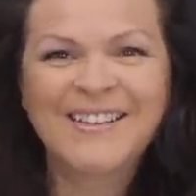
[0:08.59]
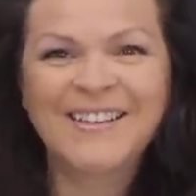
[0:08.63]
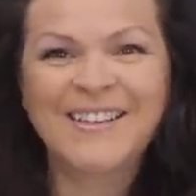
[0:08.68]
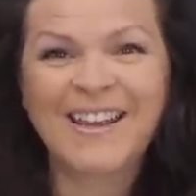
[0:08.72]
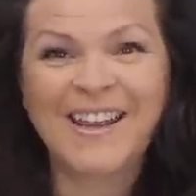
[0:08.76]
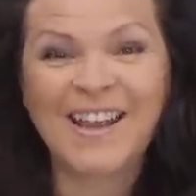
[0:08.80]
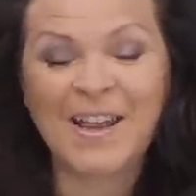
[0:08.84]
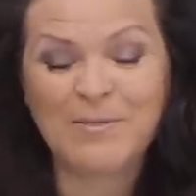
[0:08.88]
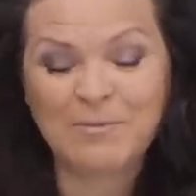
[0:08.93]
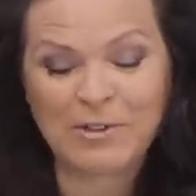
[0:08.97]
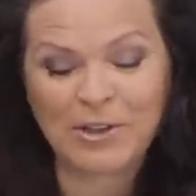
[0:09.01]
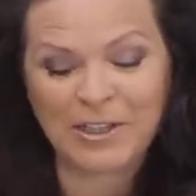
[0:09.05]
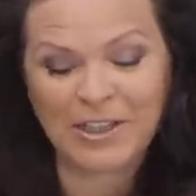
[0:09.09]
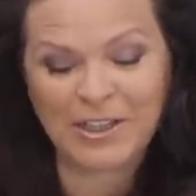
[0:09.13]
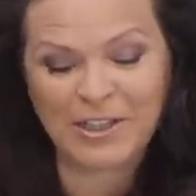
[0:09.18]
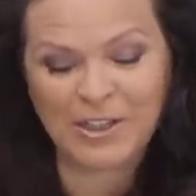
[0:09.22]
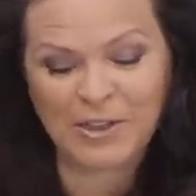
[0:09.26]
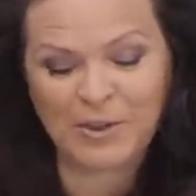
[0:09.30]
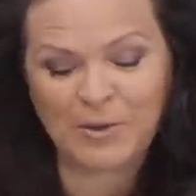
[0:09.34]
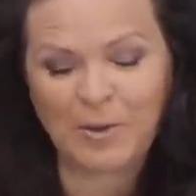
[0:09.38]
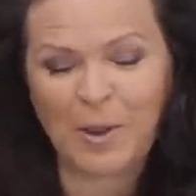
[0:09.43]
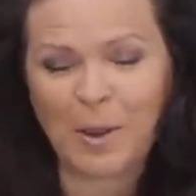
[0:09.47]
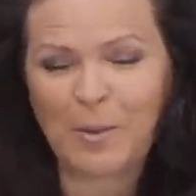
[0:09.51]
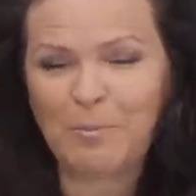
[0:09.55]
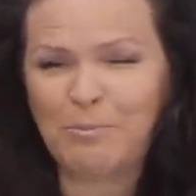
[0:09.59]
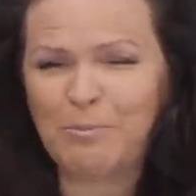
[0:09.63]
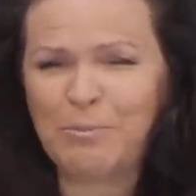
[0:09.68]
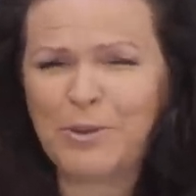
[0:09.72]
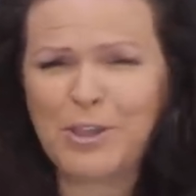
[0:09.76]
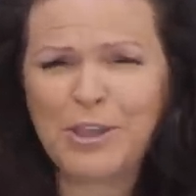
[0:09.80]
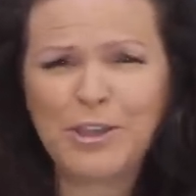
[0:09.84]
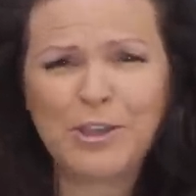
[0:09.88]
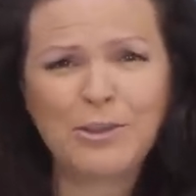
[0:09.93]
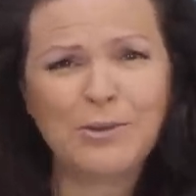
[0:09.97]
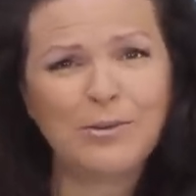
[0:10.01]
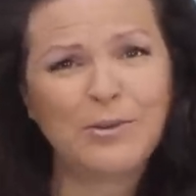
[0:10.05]
Today I'm gonna to do
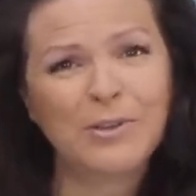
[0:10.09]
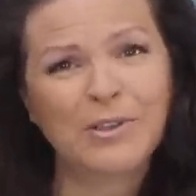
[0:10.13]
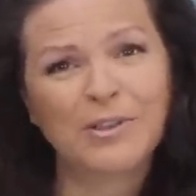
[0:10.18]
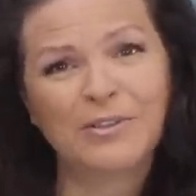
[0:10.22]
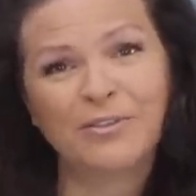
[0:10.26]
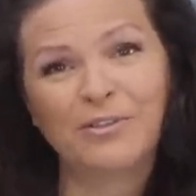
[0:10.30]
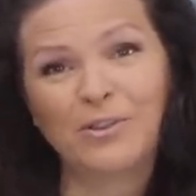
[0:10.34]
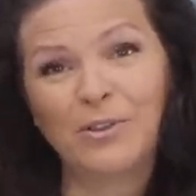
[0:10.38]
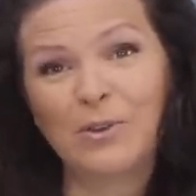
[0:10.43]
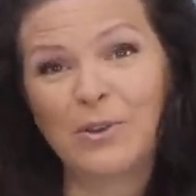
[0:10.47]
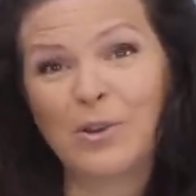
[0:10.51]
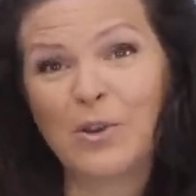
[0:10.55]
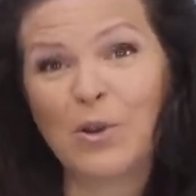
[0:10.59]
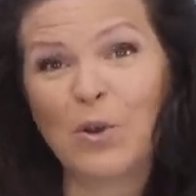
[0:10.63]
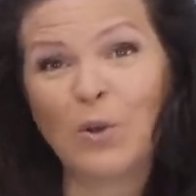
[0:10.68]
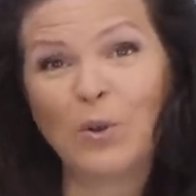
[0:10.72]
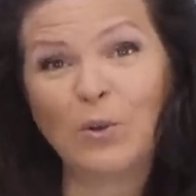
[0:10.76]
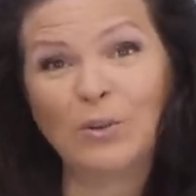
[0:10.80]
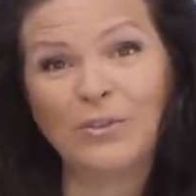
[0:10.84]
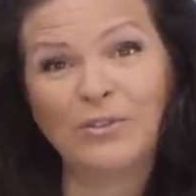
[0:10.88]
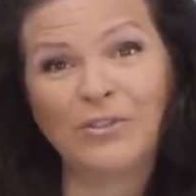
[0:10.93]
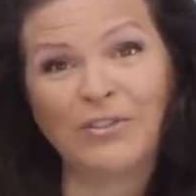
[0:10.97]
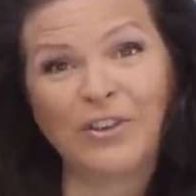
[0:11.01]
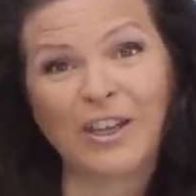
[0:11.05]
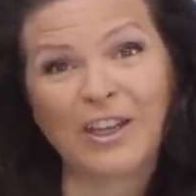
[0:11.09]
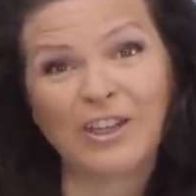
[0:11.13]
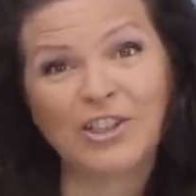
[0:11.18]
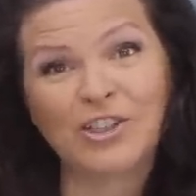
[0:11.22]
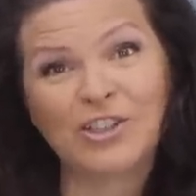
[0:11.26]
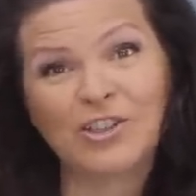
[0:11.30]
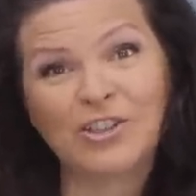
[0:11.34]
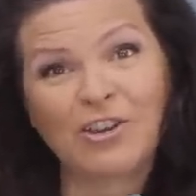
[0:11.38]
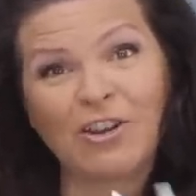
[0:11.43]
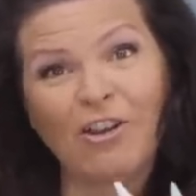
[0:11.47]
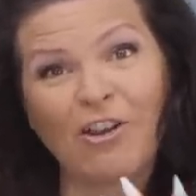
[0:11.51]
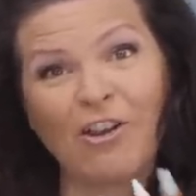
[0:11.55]
beautiful
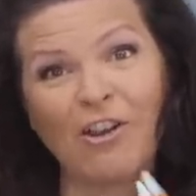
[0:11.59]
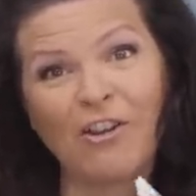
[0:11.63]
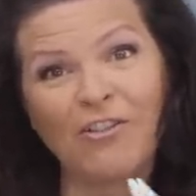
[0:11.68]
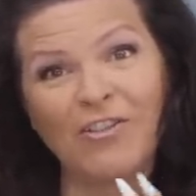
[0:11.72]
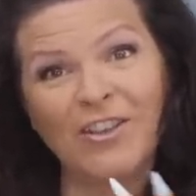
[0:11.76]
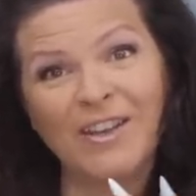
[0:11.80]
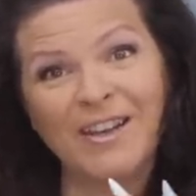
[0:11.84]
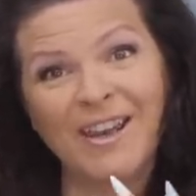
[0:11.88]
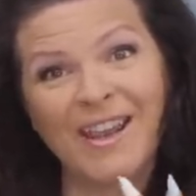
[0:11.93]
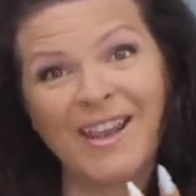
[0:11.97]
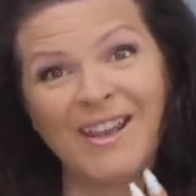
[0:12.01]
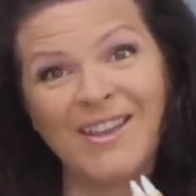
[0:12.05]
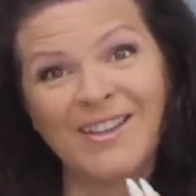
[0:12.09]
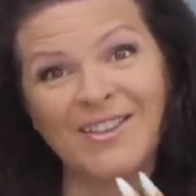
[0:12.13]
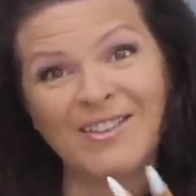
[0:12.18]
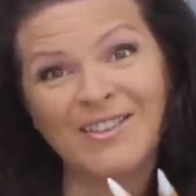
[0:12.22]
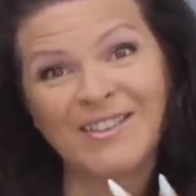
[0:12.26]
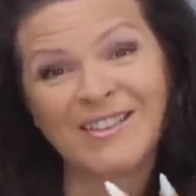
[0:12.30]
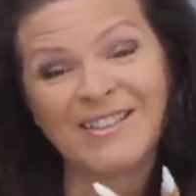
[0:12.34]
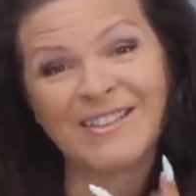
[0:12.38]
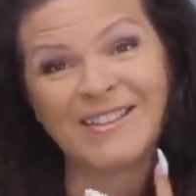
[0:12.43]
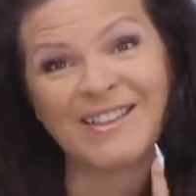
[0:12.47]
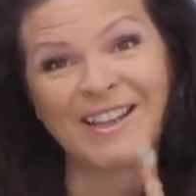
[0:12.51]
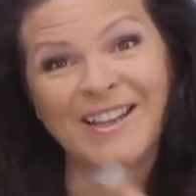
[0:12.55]
goldfish on the nails.